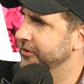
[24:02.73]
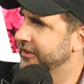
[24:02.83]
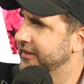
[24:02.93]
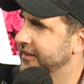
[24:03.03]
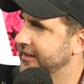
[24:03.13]
I just
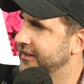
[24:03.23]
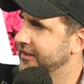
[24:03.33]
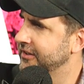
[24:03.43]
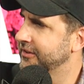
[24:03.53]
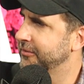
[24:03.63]
want to look at
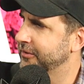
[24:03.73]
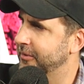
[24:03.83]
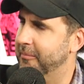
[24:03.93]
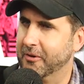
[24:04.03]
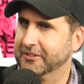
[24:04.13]
you one
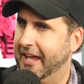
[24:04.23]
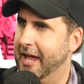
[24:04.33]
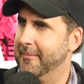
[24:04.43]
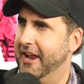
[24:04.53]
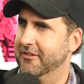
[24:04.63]
more
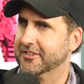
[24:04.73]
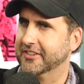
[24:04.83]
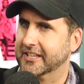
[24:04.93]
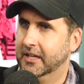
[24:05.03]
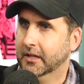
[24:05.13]
time. And I was just like.